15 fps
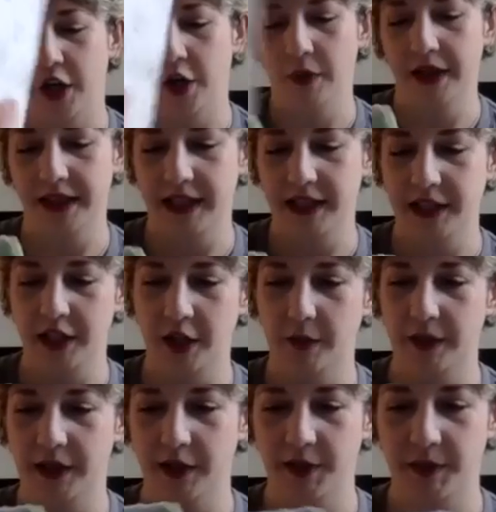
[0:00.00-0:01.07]
what they do,
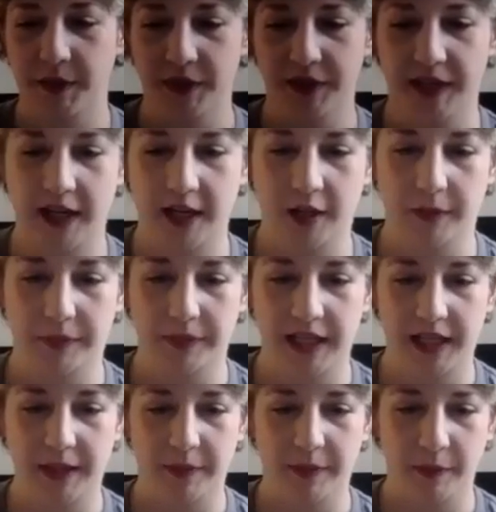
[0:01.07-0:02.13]
but they're supposed to help
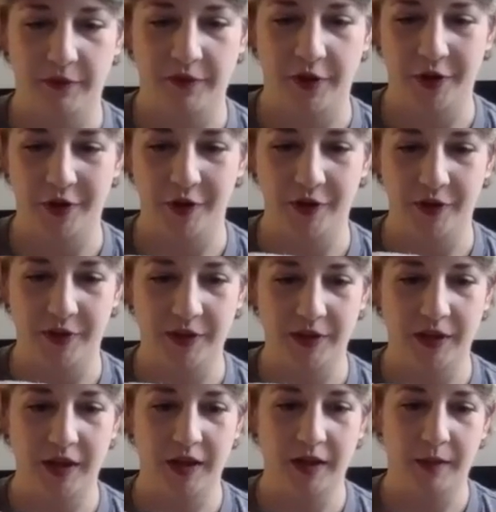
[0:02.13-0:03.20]
keep your produce
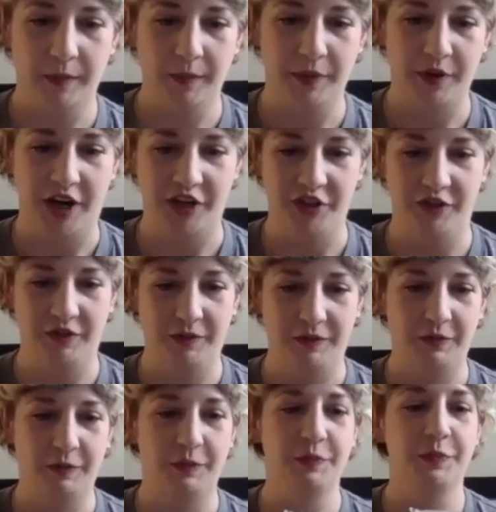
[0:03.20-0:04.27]

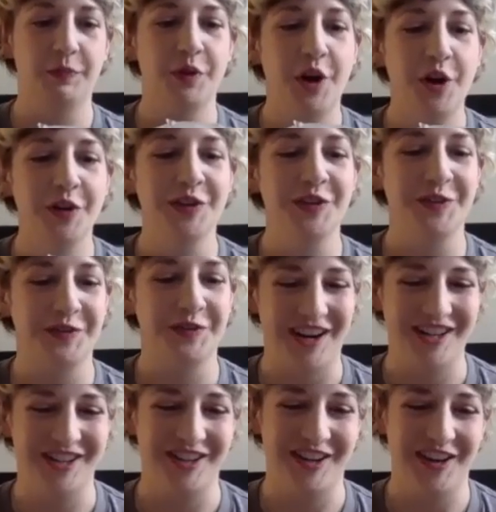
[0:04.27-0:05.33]

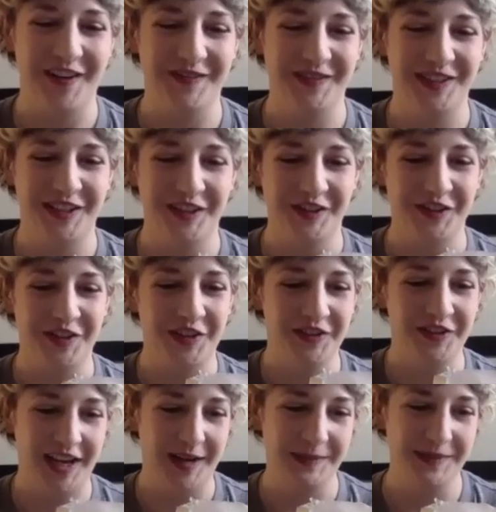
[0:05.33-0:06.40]
fresher up to 2
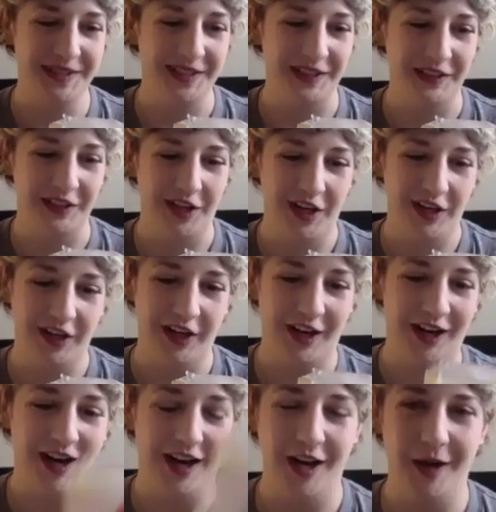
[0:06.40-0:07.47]
times
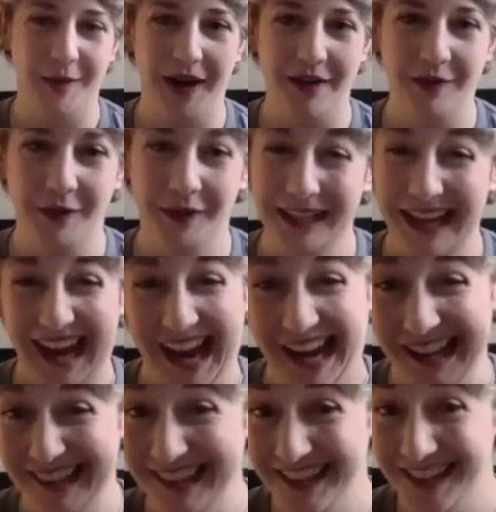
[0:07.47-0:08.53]
longer. I've only
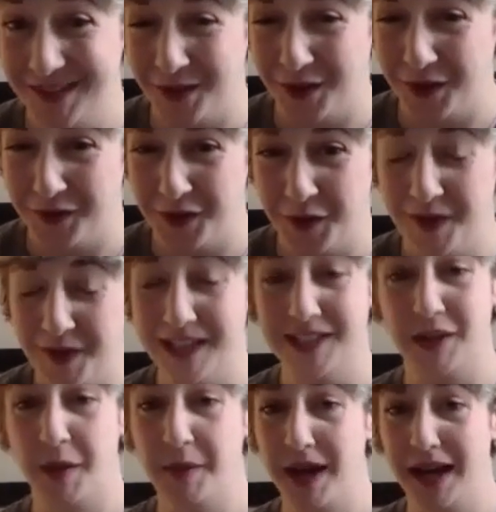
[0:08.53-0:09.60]
had these for a few weeks,
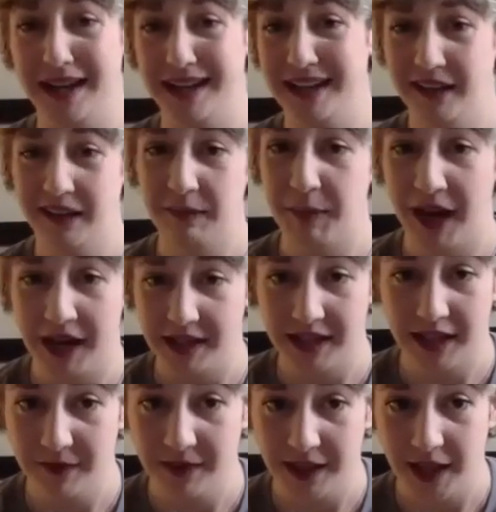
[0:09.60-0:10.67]
so I'm not
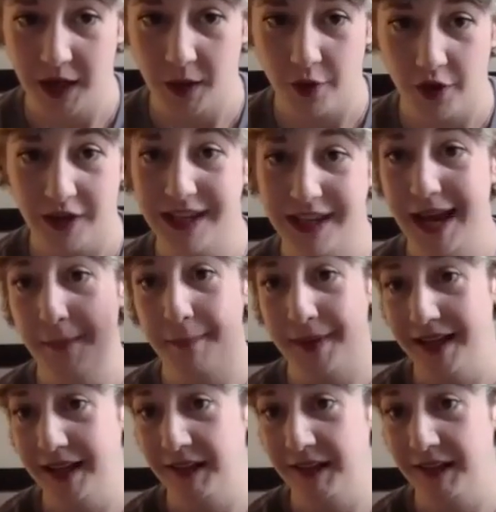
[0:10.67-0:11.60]
positive that they work yet, but